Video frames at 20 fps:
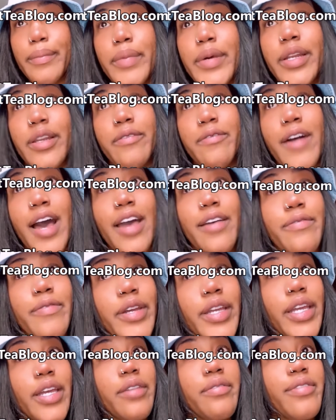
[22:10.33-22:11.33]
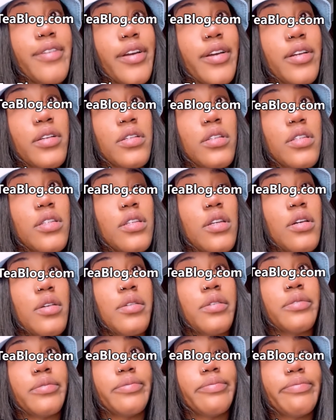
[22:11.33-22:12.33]
But if I forgive her,
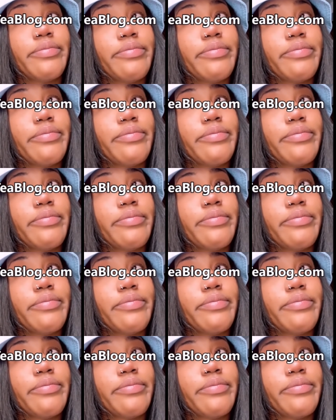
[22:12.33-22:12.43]
so